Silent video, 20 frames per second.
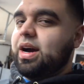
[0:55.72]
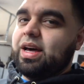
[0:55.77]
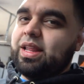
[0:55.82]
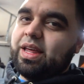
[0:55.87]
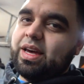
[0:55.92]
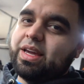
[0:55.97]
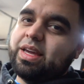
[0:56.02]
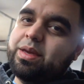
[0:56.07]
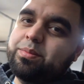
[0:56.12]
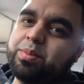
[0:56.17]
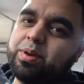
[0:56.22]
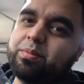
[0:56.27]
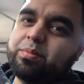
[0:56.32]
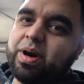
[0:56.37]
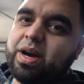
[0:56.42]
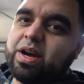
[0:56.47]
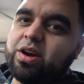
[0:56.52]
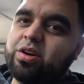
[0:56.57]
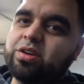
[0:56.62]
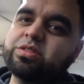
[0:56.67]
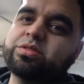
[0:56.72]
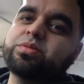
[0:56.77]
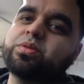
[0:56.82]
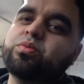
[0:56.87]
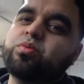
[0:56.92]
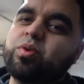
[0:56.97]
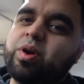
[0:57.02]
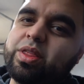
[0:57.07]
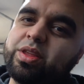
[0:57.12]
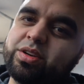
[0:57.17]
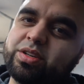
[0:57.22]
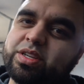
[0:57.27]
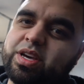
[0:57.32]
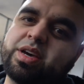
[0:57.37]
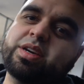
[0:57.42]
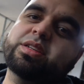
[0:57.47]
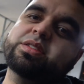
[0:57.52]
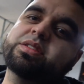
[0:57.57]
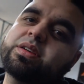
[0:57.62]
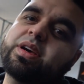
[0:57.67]
I like keeping my cars with
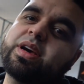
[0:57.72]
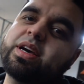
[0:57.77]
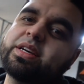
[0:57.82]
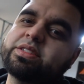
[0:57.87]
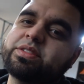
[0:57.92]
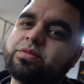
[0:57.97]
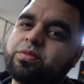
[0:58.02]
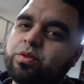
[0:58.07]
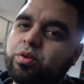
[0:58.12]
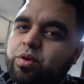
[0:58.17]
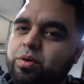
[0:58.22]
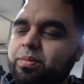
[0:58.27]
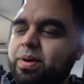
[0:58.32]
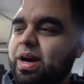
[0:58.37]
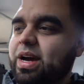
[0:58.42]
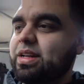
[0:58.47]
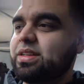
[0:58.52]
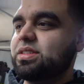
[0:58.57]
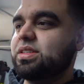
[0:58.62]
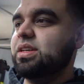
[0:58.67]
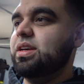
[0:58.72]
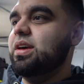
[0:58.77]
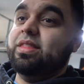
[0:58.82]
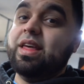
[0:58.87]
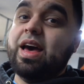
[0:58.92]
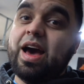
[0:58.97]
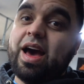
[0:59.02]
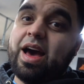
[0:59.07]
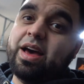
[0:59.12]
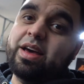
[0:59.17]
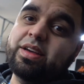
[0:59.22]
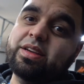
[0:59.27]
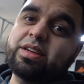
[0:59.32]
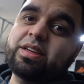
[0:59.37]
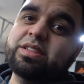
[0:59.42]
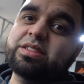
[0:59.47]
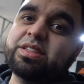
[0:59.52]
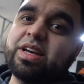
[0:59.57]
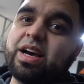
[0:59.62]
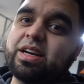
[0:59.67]
WeatherTech as floor mats. That
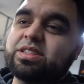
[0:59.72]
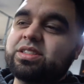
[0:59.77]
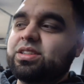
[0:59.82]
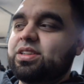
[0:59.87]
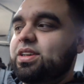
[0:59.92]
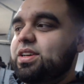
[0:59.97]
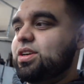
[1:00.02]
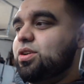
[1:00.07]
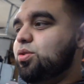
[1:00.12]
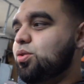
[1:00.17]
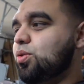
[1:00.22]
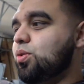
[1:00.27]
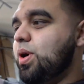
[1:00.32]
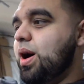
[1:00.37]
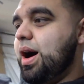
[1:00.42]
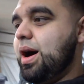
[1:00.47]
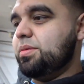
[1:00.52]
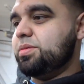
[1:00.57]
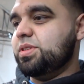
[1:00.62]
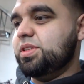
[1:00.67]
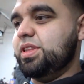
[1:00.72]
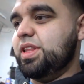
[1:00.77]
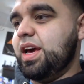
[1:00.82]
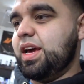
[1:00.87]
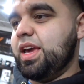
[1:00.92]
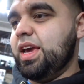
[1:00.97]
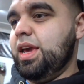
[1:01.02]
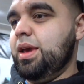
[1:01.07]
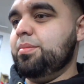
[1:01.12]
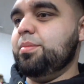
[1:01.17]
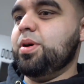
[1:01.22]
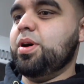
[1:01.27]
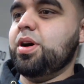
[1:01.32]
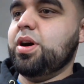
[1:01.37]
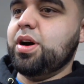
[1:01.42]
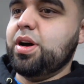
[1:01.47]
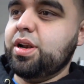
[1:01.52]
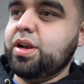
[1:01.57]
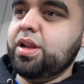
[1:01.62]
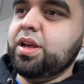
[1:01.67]
is actually a cool option that came
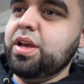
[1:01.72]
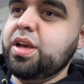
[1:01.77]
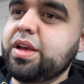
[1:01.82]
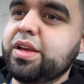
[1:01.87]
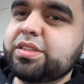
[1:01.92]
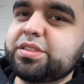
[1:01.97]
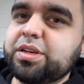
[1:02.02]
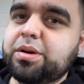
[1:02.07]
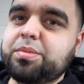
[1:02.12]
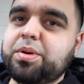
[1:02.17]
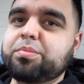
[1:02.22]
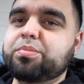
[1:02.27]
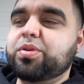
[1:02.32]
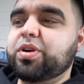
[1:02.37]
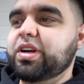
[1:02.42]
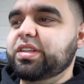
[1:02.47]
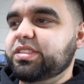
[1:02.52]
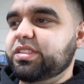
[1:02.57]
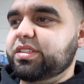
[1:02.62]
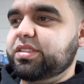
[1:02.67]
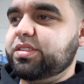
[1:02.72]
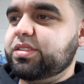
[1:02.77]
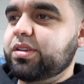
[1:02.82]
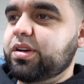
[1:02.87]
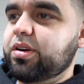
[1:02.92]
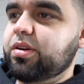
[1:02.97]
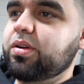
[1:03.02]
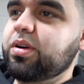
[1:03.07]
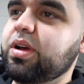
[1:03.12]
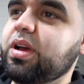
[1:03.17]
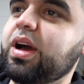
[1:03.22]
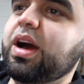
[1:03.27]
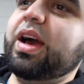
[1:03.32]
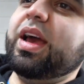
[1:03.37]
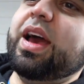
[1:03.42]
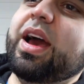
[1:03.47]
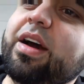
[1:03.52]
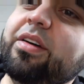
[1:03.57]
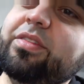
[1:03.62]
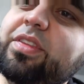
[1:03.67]
on some Imprezas, so I
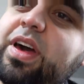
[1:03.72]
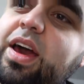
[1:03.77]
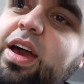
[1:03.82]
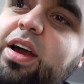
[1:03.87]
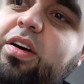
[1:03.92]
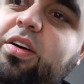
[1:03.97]
have that